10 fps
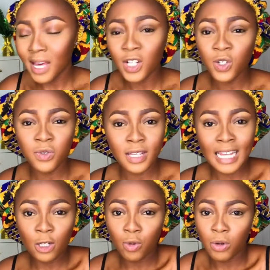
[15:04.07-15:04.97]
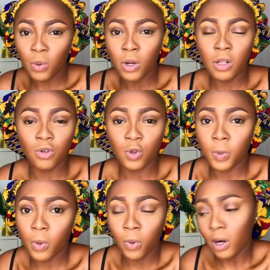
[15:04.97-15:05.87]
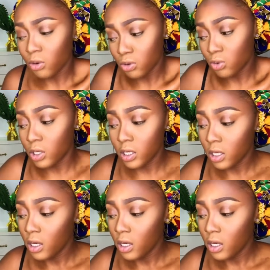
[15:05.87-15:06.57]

I just felt like nobody wanted to support what I was doing.